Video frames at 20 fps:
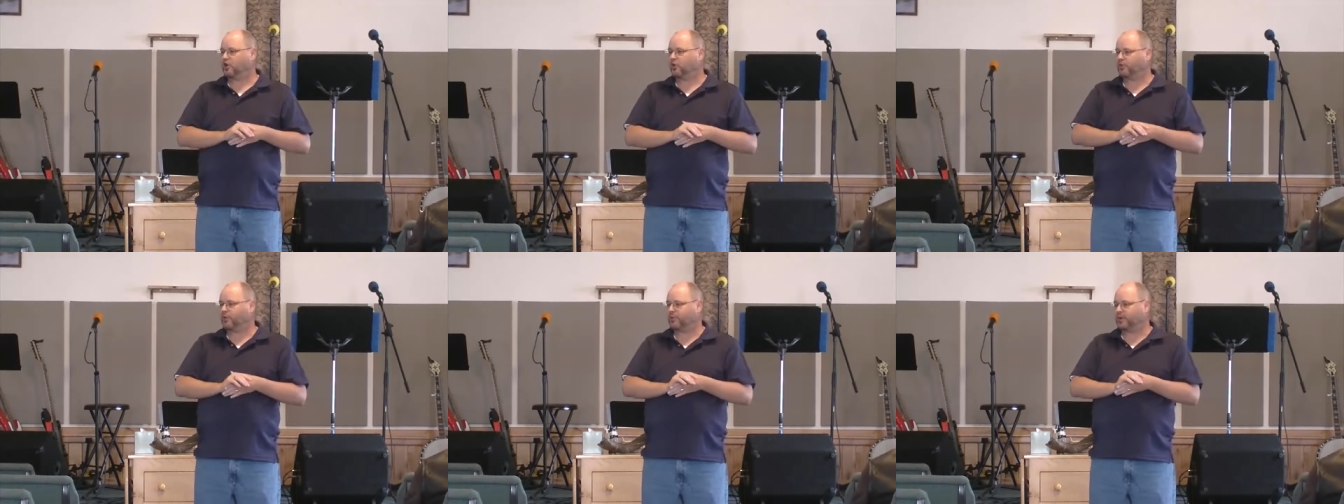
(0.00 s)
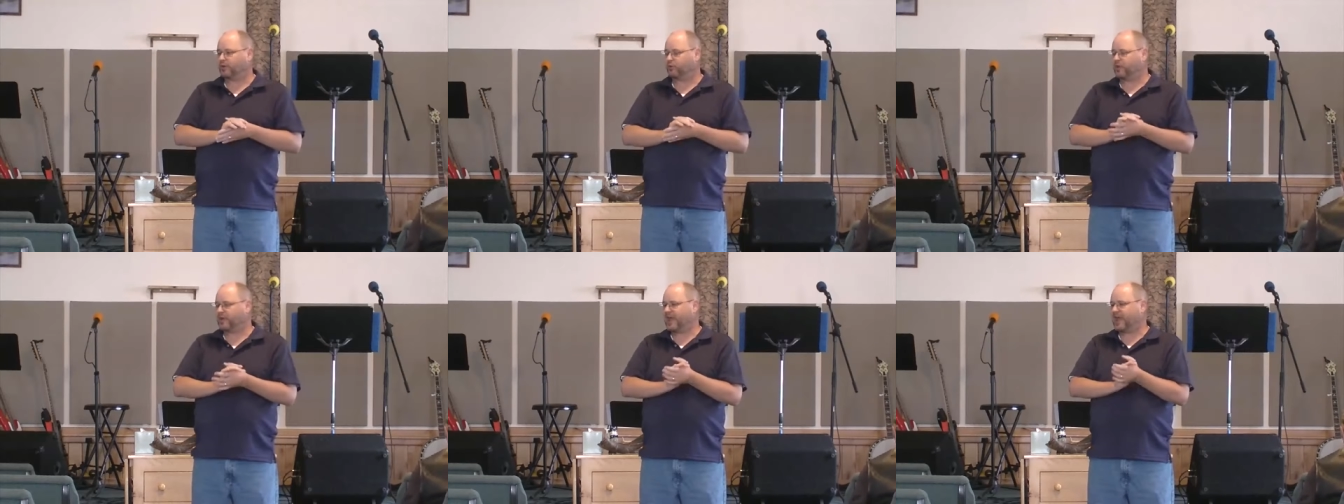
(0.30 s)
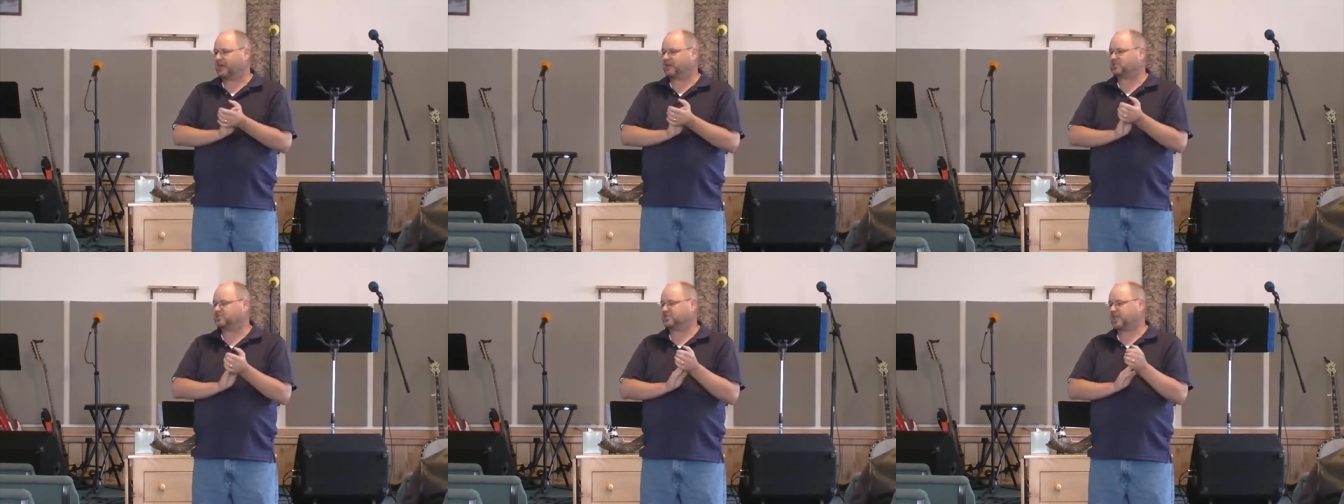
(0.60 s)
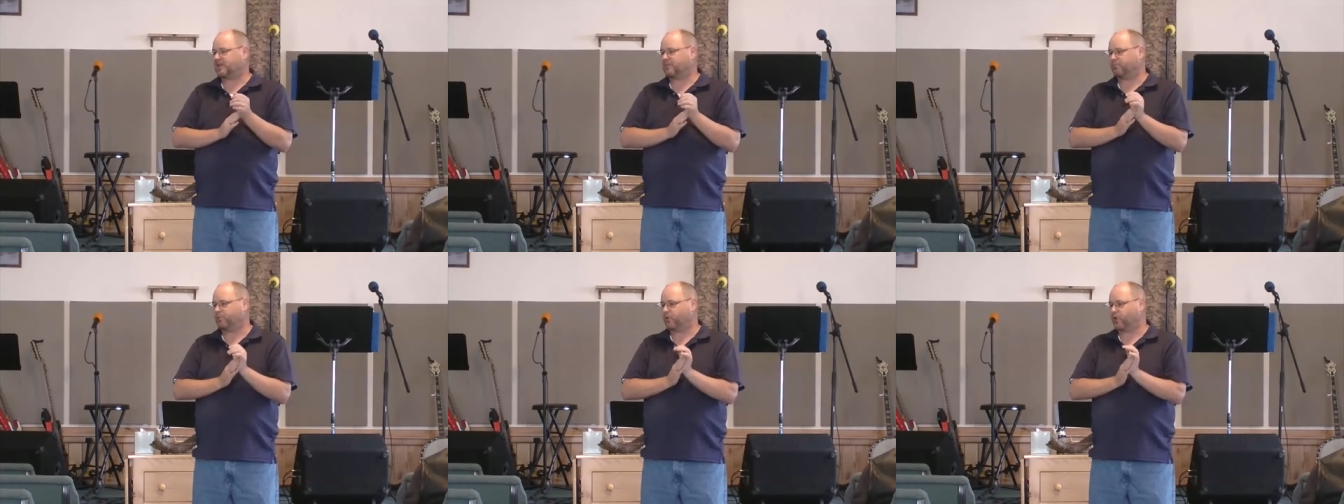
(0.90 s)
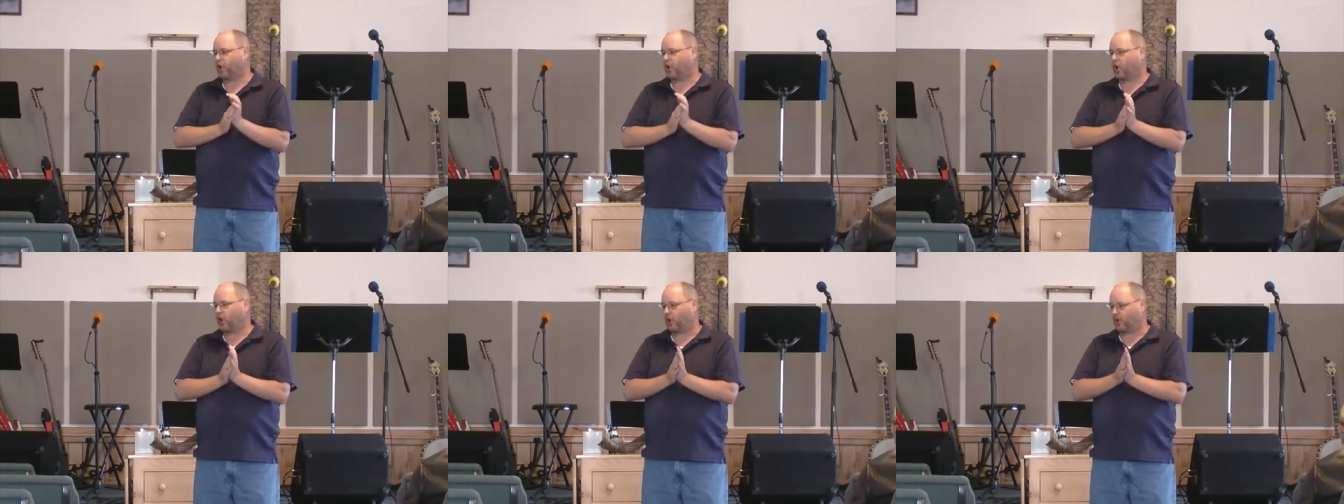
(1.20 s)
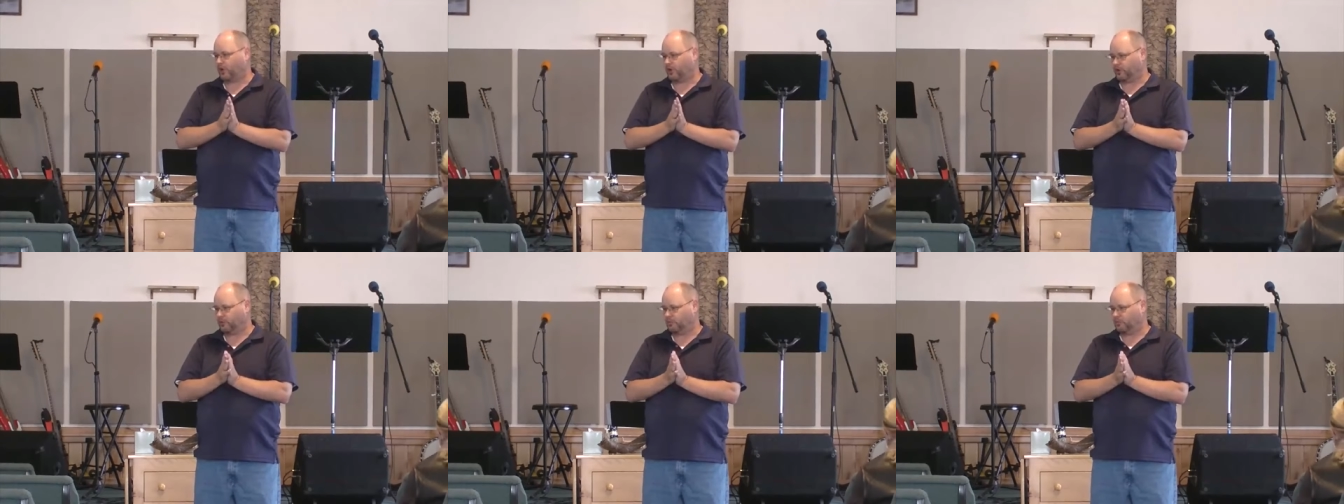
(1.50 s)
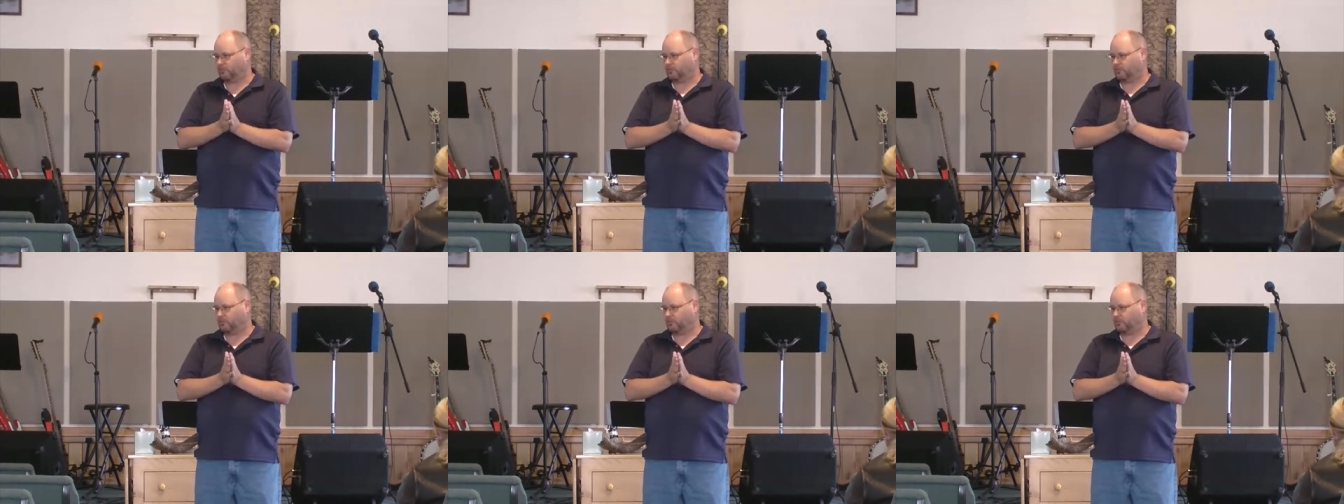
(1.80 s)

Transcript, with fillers: Doberman. We had a St. Bernard.